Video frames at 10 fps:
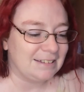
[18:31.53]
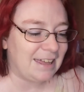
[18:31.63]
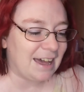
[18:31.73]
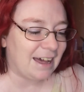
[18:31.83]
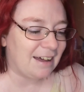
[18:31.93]

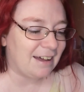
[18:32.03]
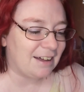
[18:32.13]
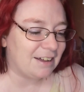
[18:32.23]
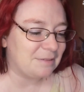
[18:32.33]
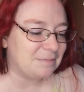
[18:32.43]
So
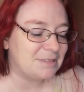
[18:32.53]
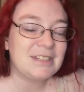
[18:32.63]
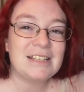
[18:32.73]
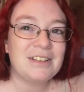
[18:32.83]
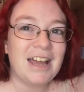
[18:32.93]

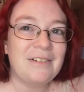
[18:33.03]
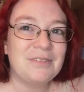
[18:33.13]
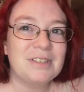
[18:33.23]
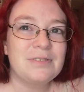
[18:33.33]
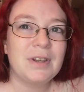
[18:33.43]
that's all I
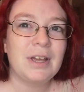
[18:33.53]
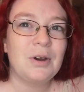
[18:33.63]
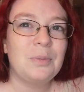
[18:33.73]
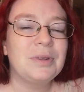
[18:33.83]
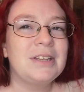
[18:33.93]
have for this
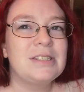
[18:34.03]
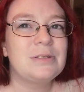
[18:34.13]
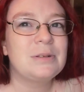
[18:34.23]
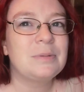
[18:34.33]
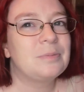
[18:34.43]
video.
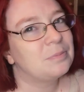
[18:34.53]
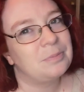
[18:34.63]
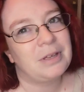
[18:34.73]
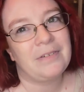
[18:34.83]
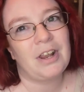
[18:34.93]
Please
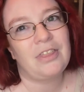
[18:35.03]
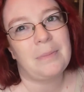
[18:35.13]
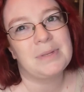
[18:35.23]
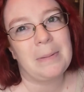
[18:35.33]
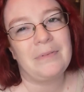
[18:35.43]
give it a
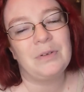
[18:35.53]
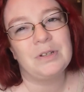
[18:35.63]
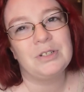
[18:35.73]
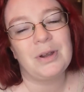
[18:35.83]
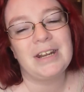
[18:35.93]
thumbs up if
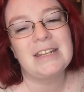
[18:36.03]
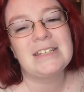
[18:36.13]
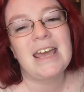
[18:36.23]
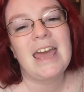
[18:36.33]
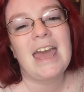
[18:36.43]
you enjoyed
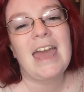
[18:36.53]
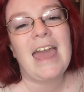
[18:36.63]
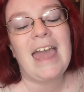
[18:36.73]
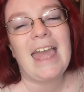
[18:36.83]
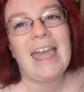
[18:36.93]
it,
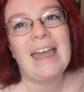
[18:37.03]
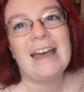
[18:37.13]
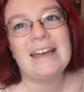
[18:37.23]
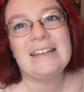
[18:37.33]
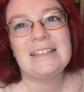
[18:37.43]

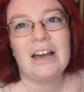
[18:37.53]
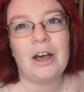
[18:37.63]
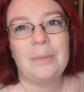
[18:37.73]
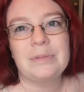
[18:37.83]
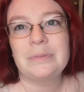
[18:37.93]
and
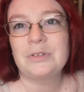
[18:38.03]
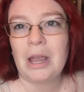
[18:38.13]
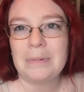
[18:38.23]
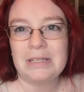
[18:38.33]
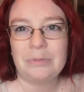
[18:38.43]

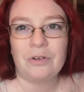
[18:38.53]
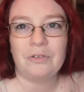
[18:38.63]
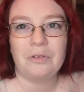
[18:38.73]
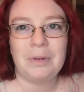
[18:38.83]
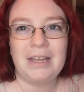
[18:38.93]
subscribe to see
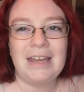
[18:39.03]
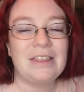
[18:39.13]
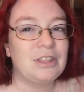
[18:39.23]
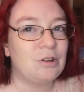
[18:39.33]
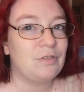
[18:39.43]
more from me.
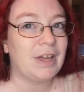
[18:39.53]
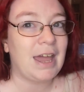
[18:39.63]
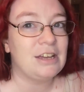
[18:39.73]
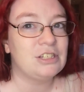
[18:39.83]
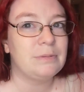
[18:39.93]
Hit the
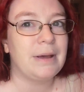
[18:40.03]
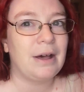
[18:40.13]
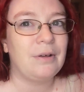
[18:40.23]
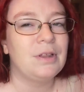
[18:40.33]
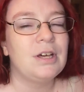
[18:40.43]
notification
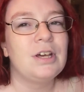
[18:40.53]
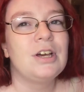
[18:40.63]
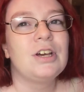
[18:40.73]
bell